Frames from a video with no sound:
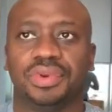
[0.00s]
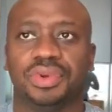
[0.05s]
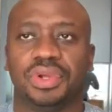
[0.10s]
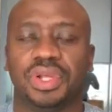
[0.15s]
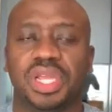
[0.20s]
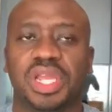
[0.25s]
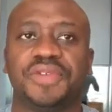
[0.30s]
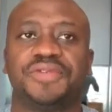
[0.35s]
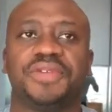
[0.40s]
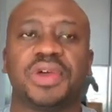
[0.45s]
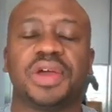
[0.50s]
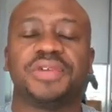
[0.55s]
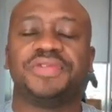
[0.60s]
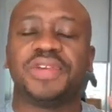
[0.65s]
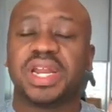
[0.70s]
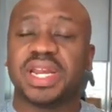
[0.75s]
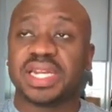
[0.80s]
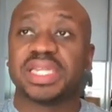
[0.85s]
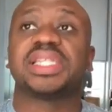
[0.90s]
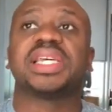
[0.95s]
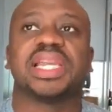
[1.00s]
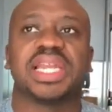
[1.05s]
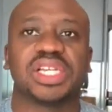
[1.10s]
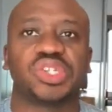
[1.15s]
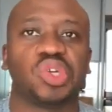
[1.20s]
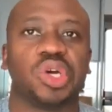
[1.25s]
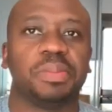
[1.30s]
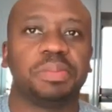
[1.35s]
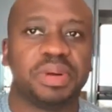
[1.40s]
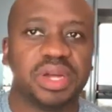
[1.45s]
if you're a very
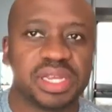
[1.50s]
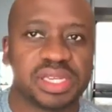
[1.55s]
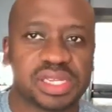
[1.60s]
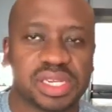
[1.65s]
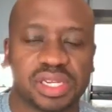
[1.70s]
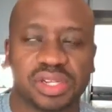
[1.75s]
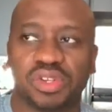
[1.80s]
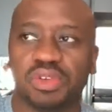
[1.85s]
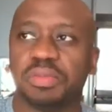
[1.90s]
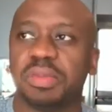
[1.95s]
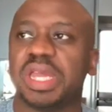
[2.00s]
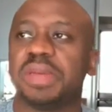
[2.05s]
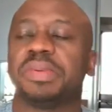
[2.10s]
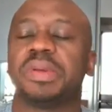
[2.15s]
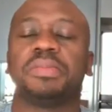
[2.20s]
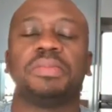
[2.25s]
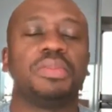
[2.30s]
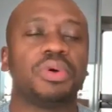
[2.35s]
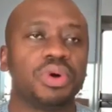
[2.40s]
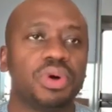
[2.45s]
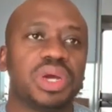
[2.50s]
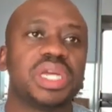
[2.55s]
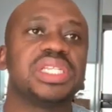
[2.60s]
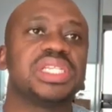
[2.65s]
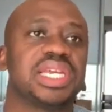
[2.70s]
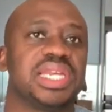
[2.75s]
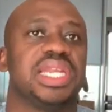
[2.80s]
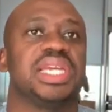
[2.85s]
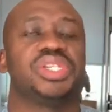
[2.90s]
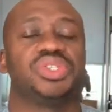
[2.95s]
intellectual person, you may be more
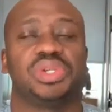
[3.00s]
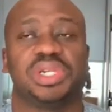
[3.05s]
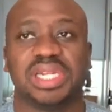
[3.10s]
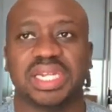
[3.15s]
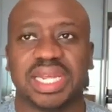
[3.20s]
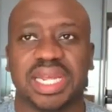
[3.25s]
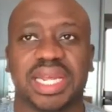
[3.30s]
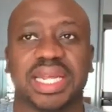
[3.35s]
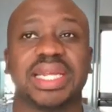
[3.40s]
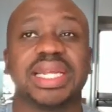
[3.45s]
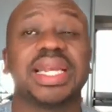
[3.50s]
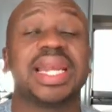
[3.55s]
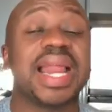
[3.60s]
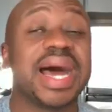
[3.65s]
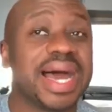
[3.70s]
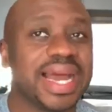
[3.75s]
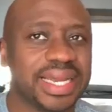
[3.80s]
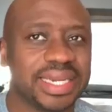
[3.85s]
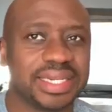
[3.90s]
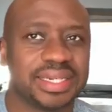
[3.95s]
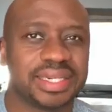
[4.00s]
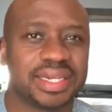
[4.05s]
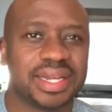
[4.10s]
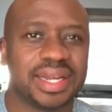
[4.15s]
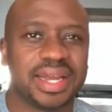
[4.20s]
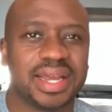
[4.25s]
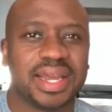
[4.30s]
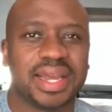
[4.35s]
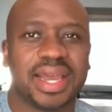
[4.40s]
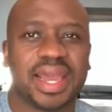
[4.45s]
intellectually inclined,
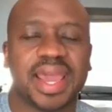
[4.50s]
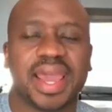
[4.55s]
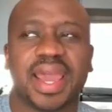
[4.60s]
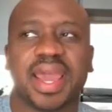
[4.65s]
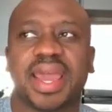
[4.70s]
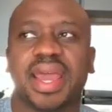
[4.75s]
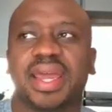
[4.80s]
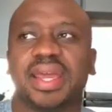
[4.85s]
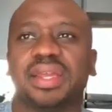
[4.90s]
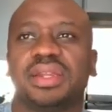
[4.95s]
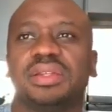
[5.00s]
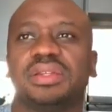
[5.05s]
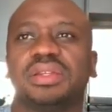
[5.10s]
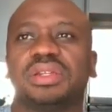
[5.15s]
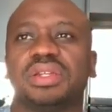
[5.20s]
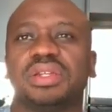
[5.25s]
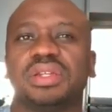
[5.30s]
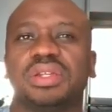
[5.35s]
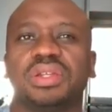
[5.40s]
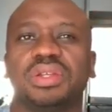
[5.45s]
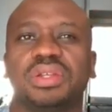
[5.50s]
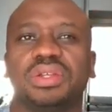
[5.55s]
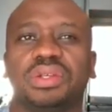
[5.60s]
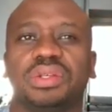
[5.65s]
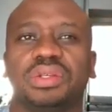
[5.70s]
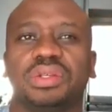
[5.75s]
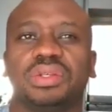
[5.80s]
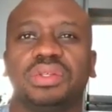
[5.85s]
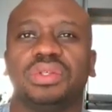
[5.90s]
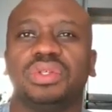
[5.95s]
and
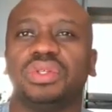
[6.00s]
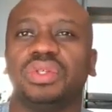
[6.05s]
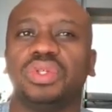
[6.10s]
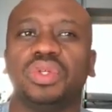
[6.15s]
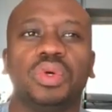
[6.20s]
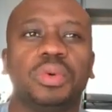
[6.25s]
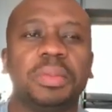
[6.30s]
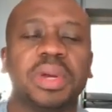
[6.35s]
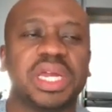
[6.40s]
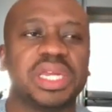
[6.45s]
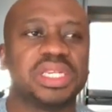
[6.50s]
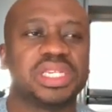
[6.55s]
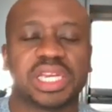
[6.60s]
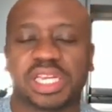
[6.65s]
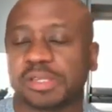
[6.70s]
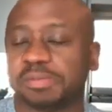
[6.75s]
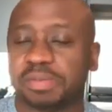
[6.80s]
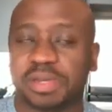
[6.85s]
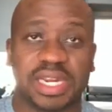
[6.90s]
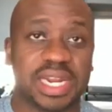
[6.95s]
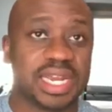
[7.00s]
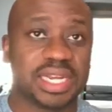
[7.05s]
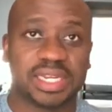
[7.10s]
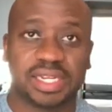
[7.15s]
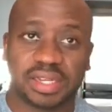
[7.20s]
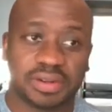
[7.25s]
you may just be like